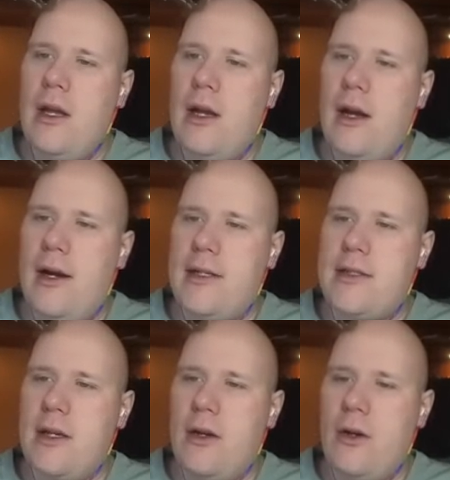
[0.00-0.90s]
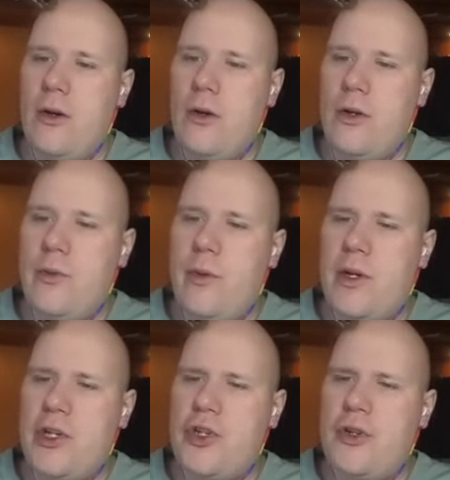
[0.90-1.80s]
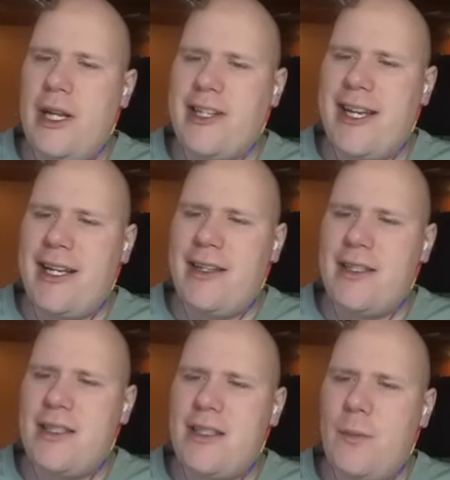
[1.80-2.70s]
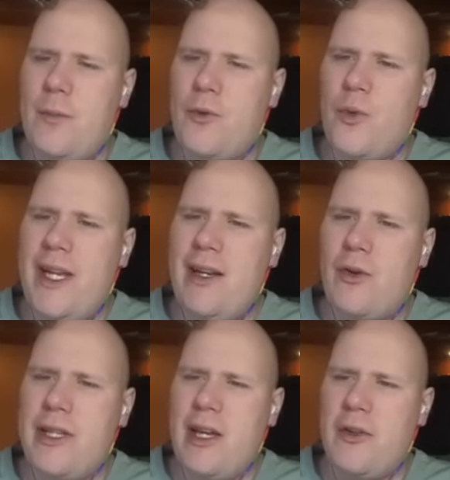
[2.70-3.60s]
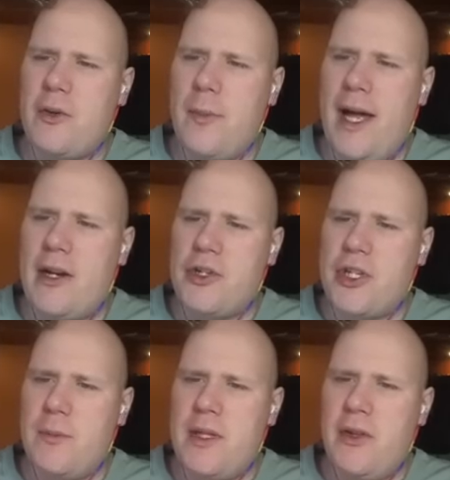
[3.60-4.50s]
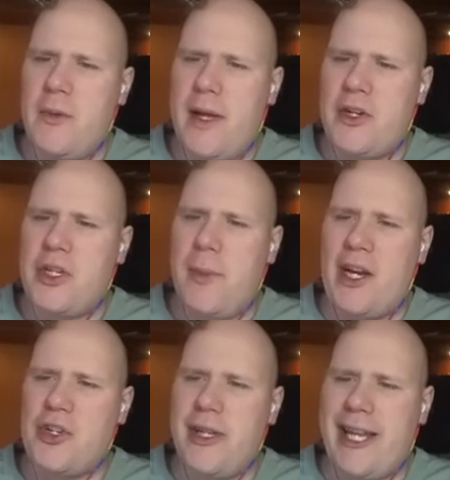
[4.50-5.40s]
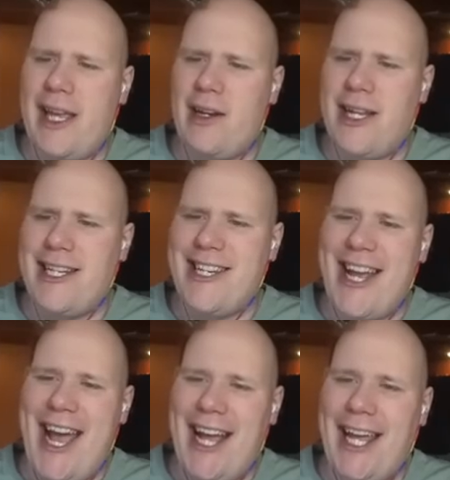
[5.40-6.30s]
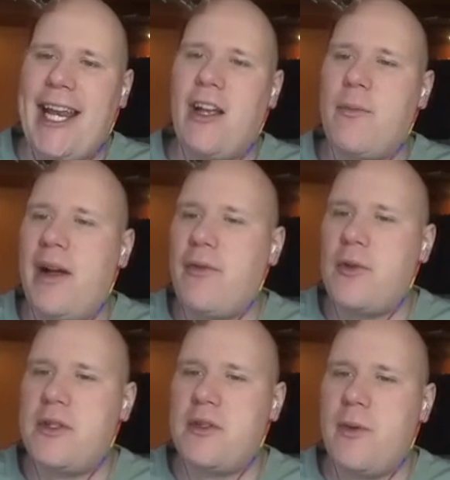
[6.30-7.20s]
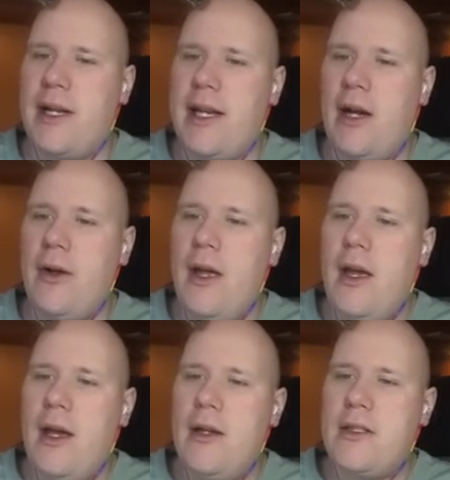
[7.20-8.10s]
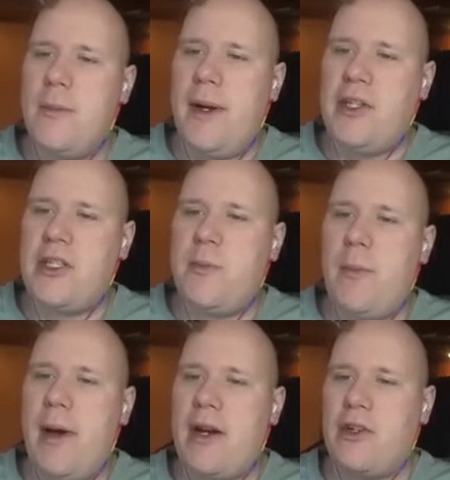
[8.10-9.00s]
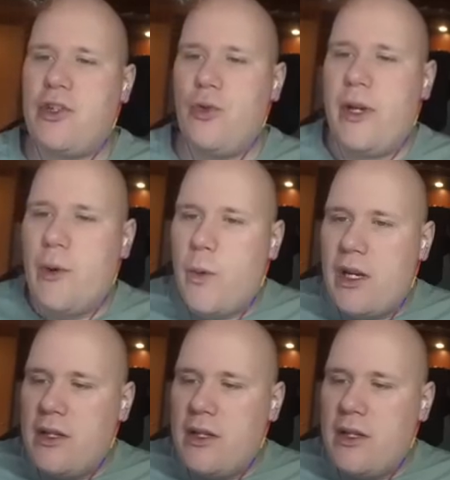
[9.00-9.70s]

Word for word: Alright, so do we want to attack the submarine or the other battleship? The other battleship actually cannot attack any of my forces right now. So it might just be better to get rid of the